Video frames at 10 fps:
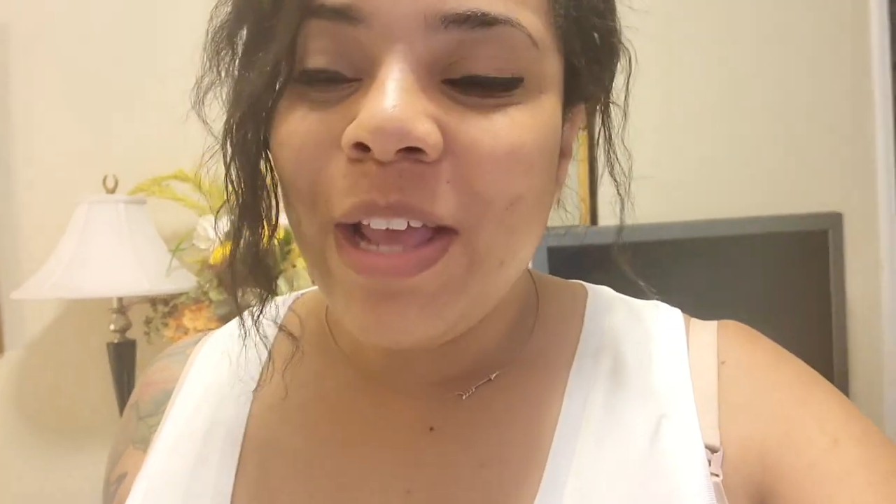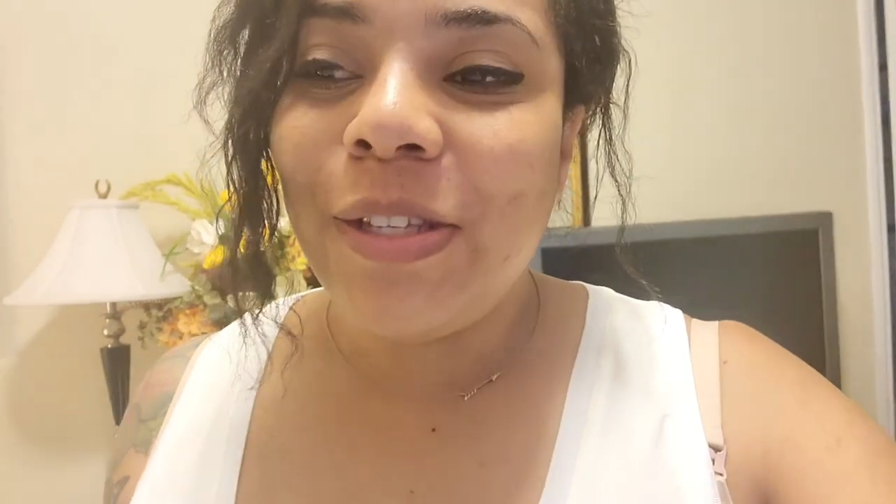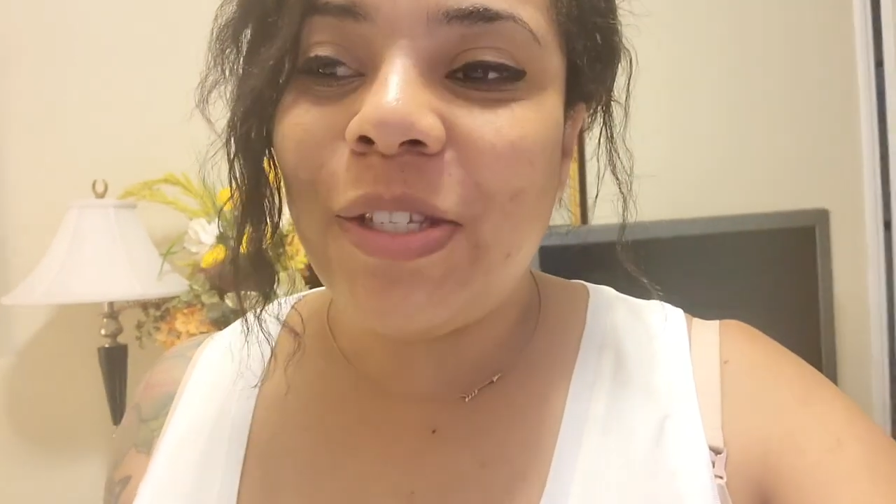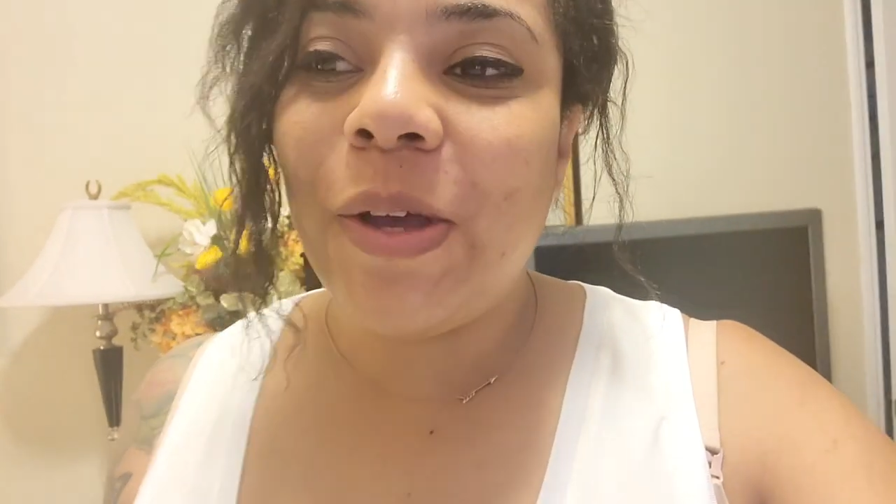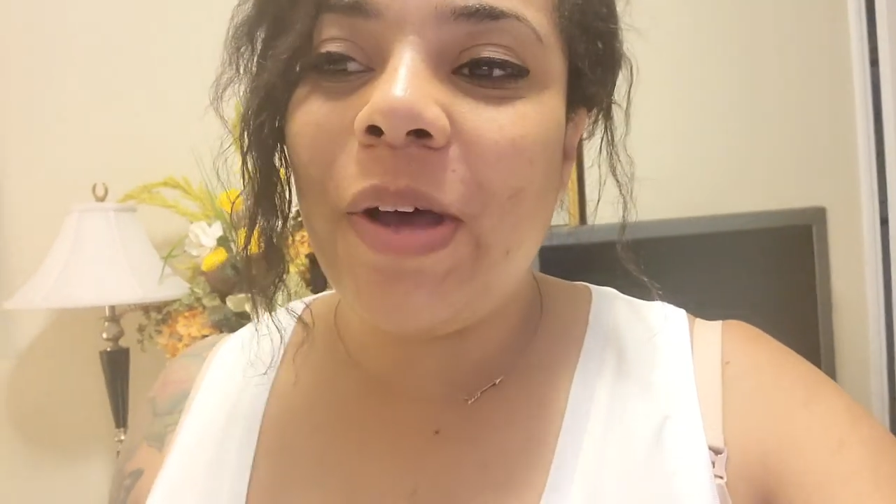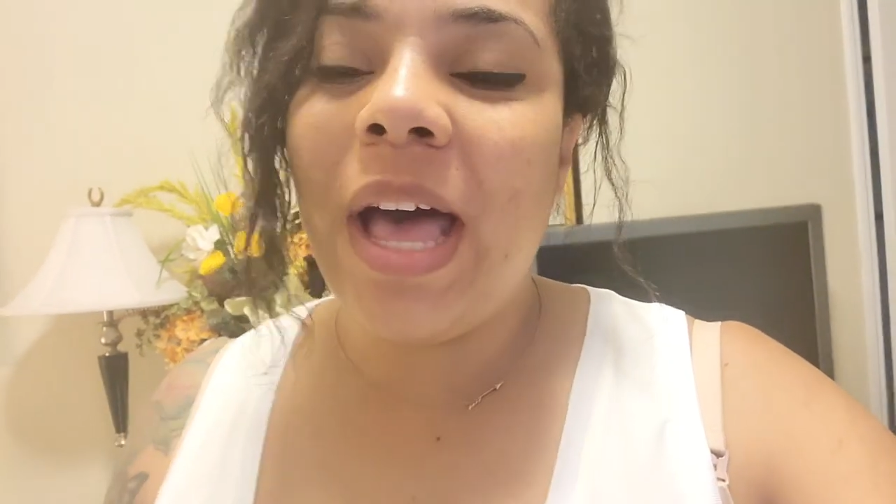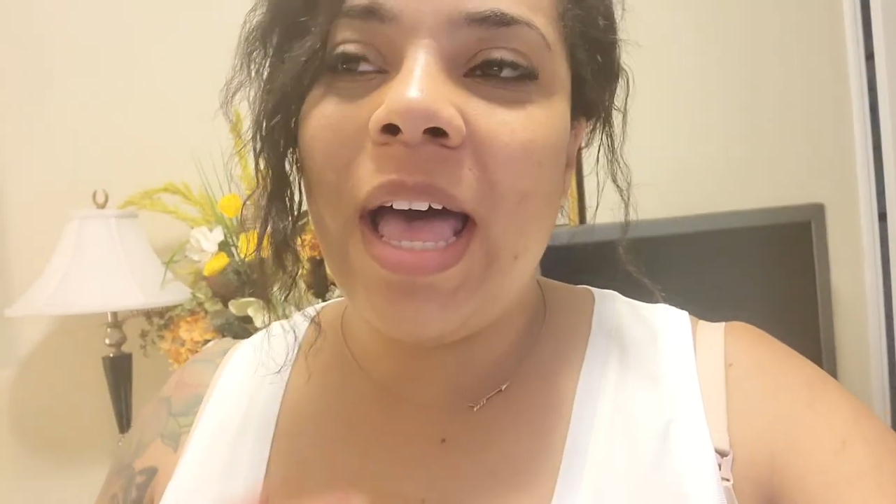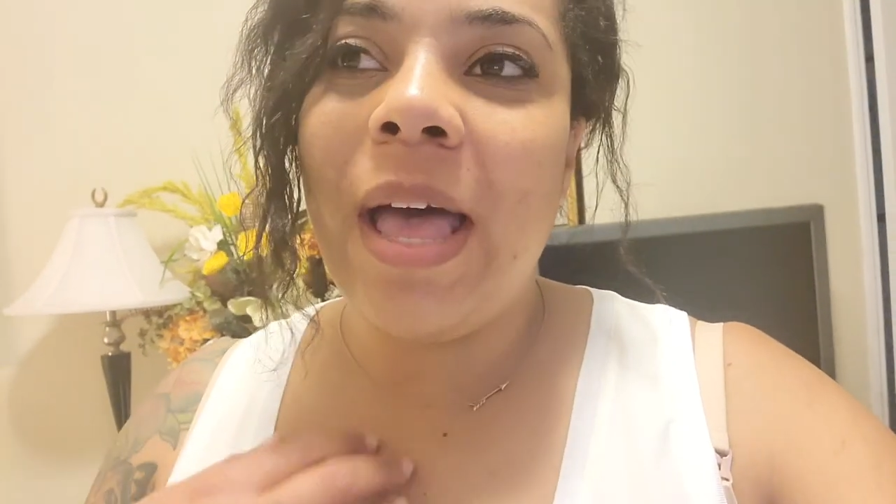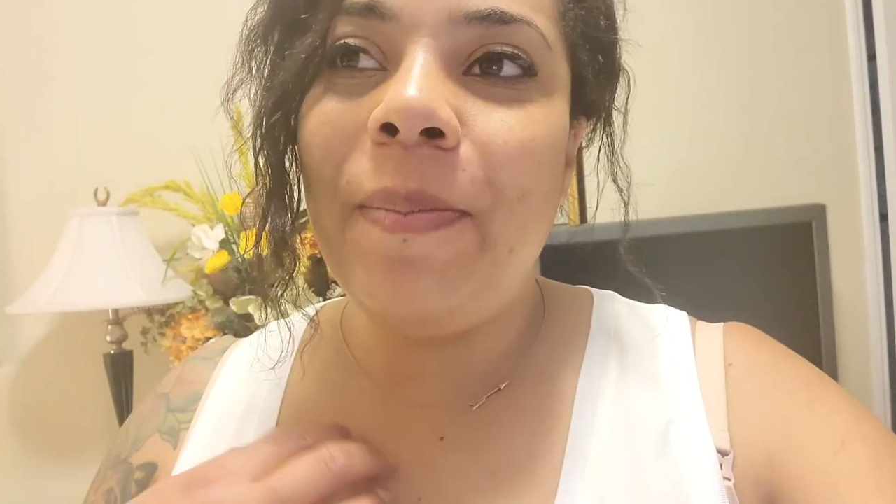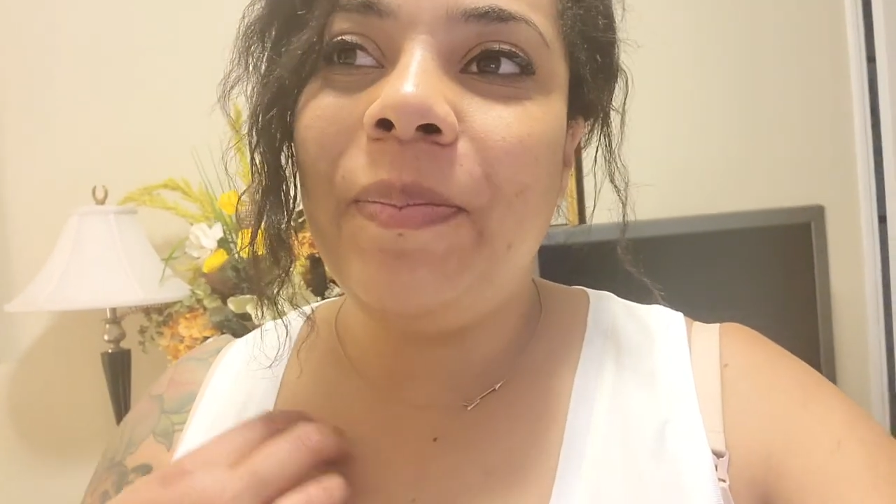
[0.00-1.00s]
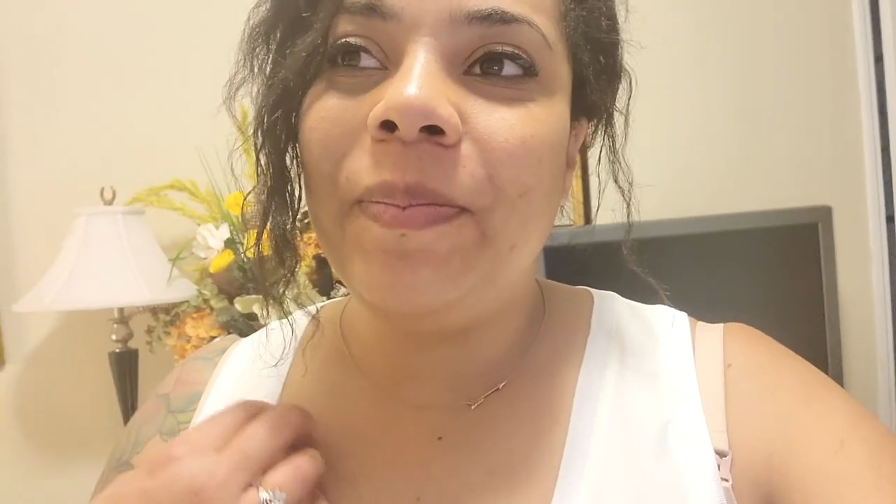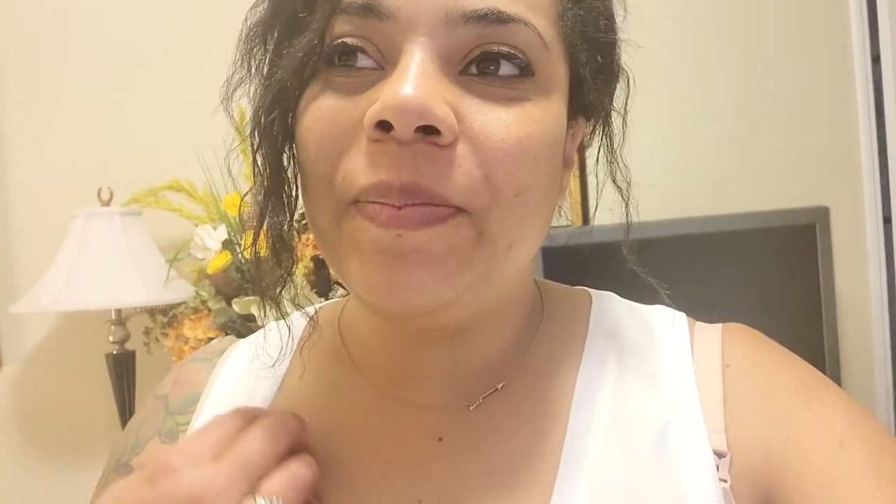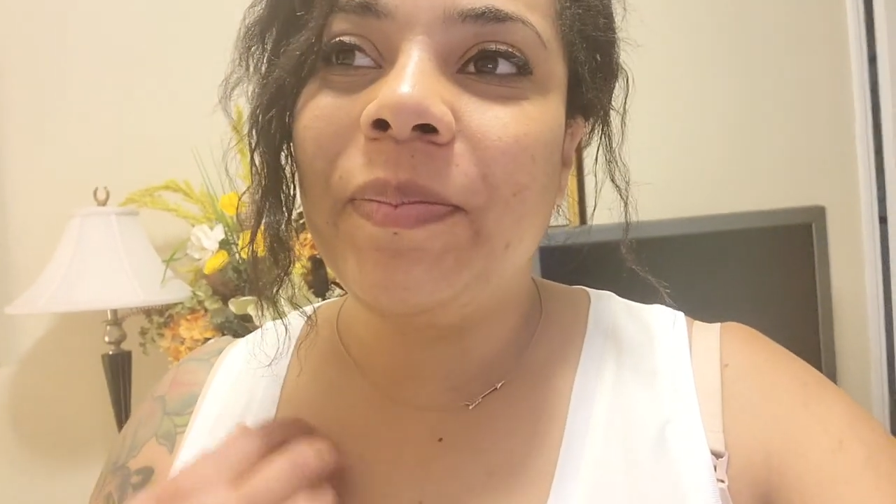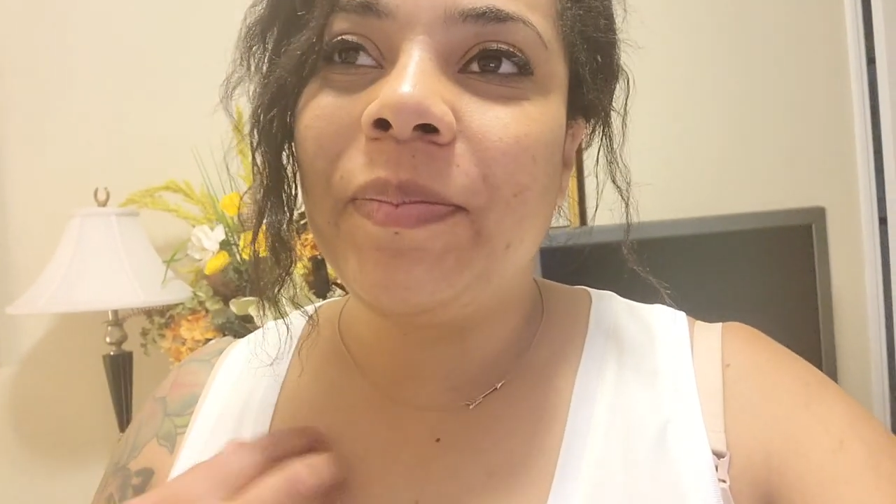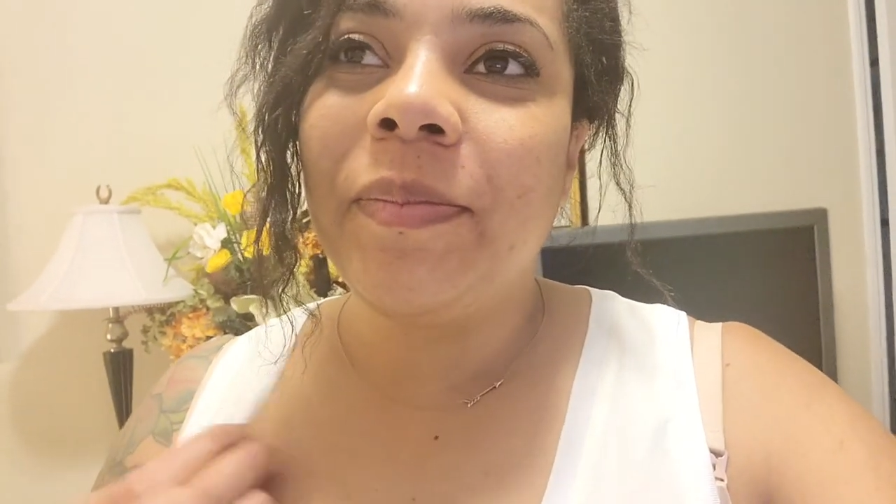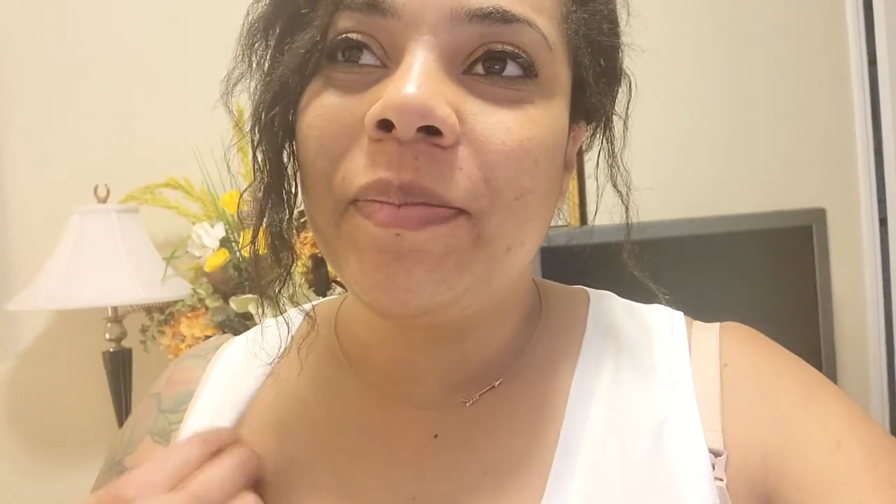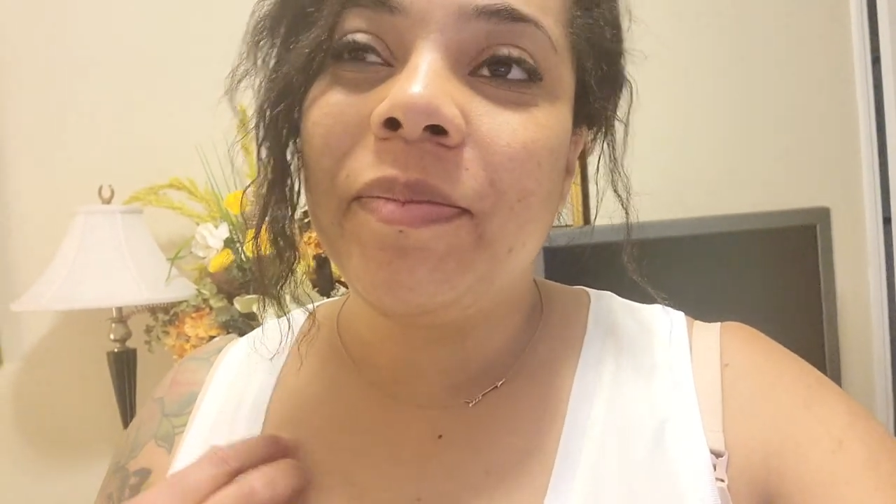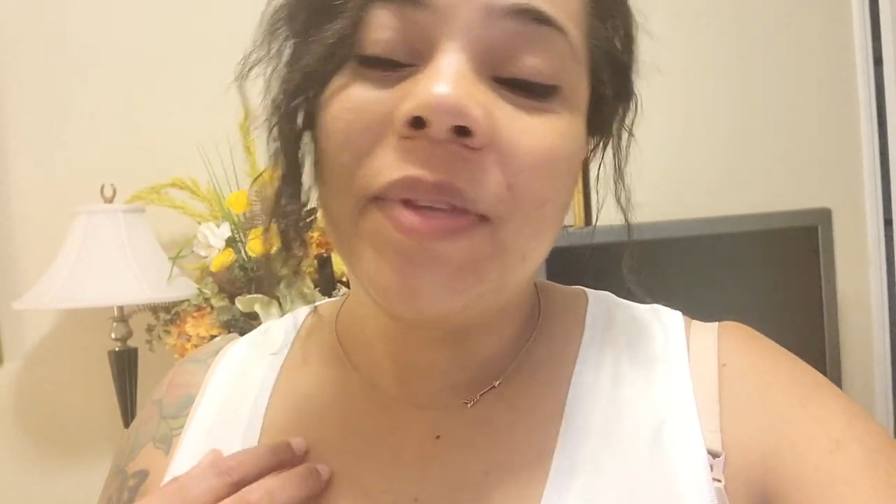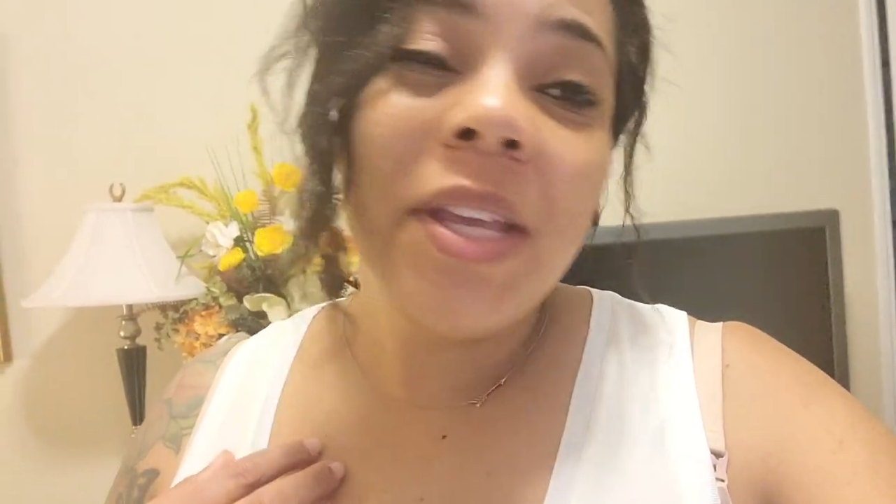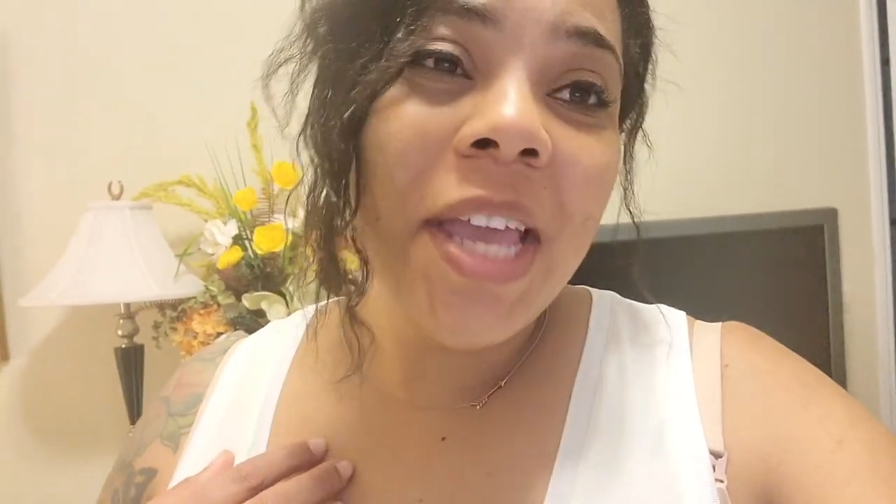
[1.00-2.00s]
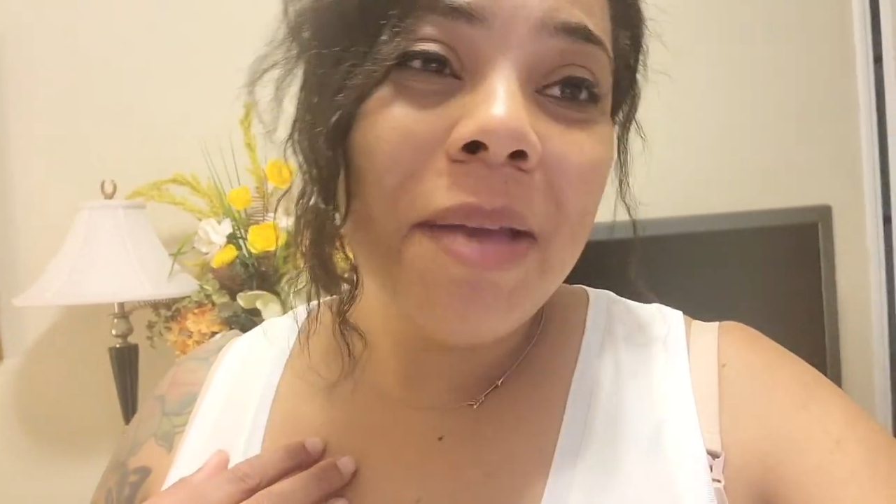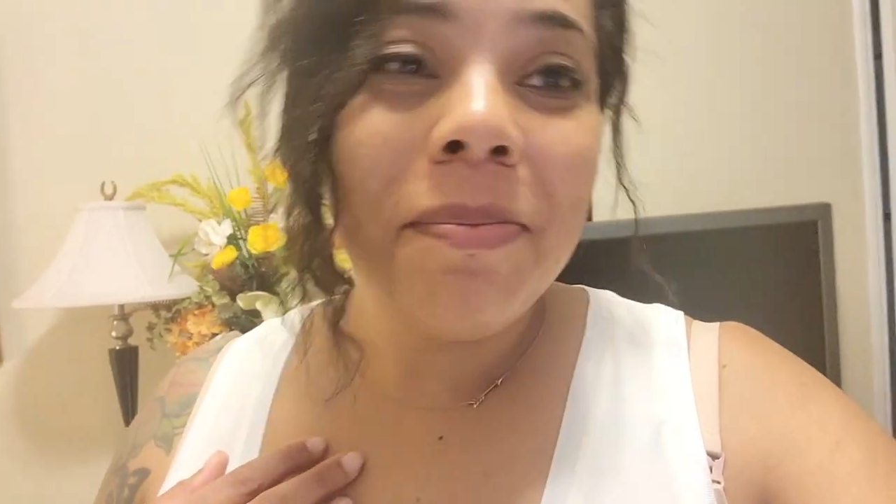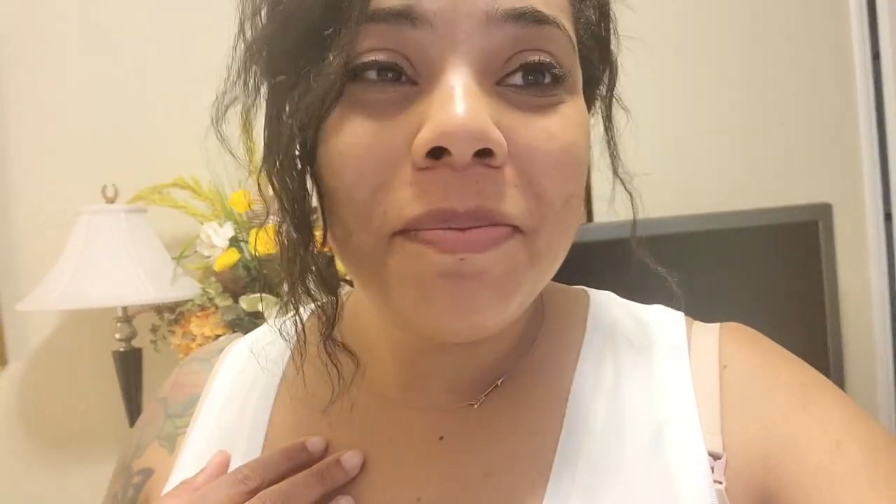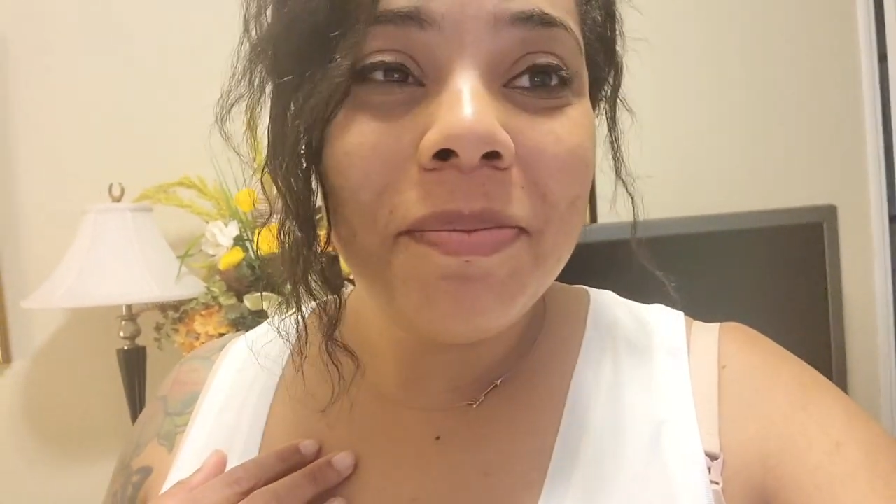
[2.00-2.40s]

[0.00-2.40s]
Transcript: So, yeah,